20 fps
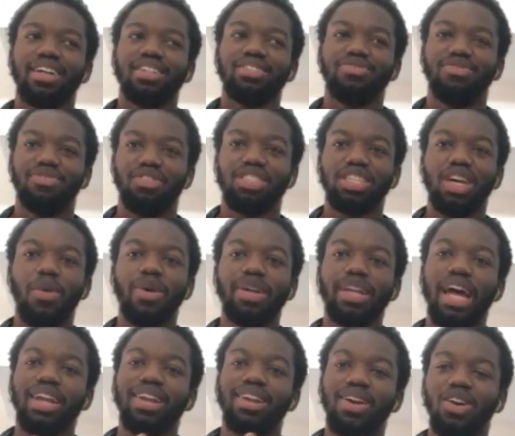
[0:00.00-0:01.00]
for someone
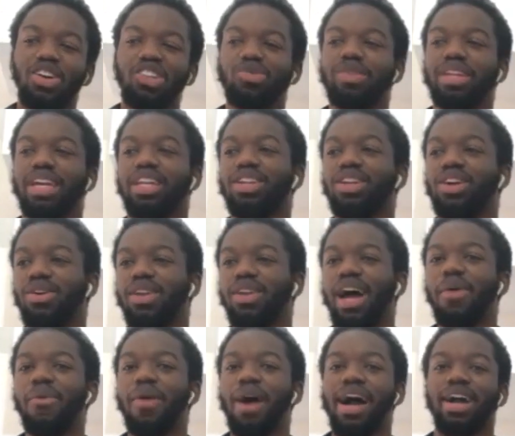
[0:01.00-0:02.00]
that knows me, they know
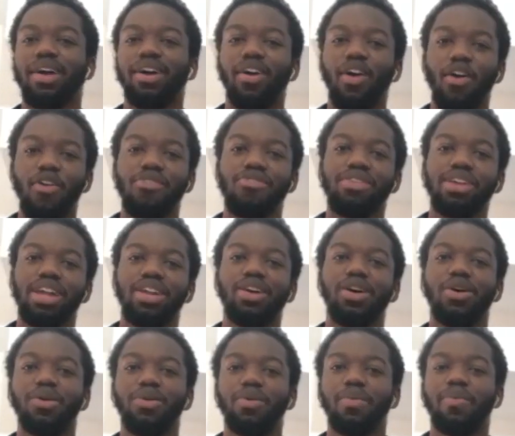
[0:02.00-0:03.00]
like what I go through, they
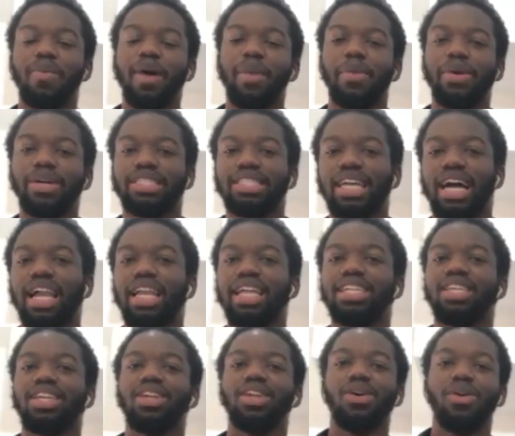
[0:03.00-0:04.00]
know my personality,
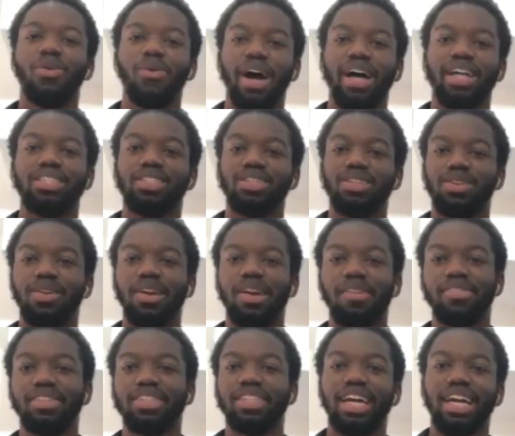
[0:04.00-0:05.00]
they know what I do
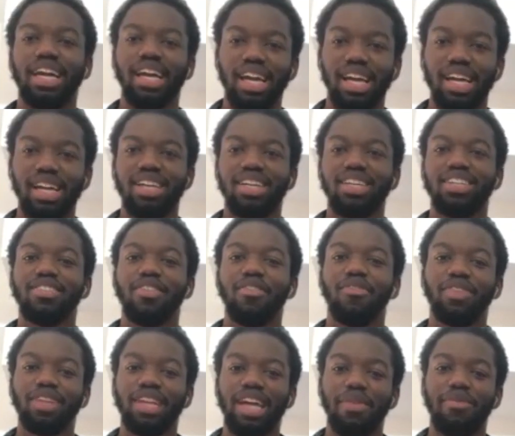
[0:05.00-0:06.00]
every day. So
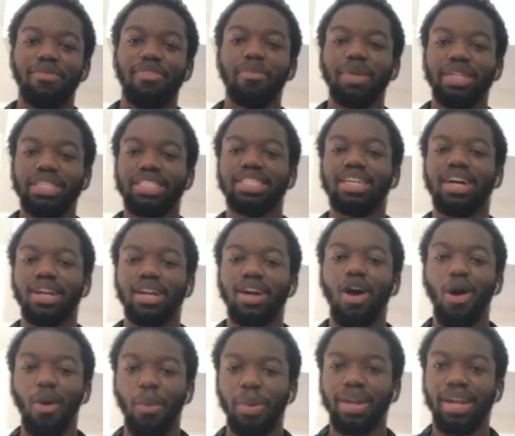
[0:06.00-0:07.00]
for me to start
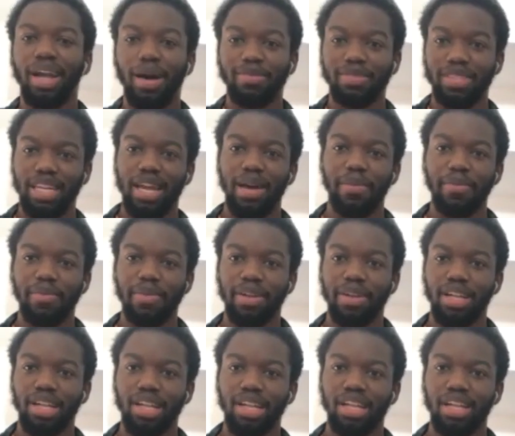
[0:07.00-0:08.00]
open up to them,
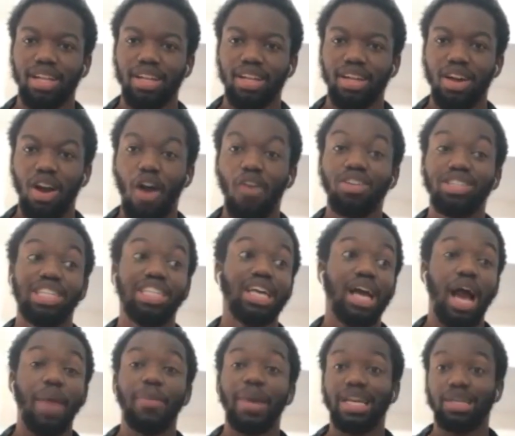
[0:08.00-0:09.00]
obviously
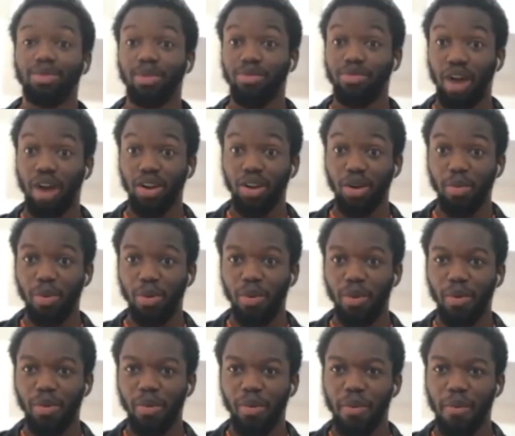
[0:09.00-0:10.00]
it makes me
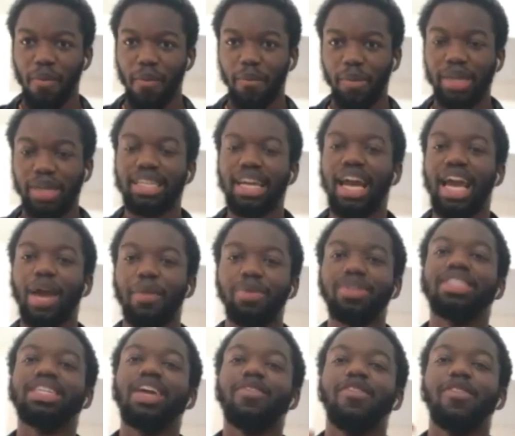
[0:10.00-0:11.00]
vulnerable, but they're able
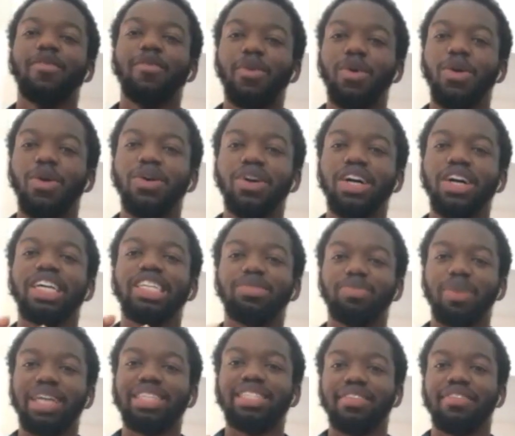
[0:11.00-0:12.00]
to give me more
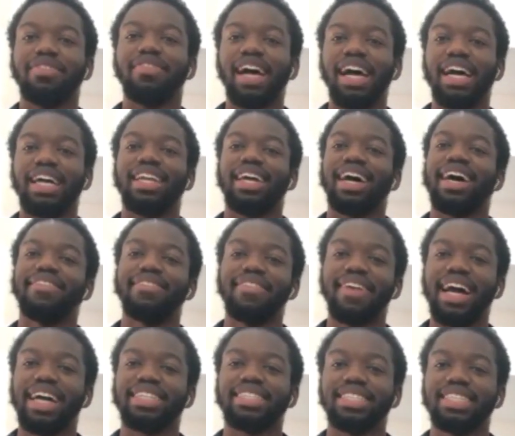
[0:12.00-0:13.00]
specified
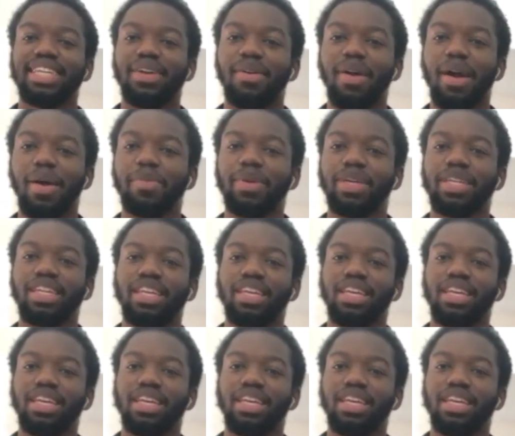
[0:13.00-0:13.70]
advice. You get what I mean?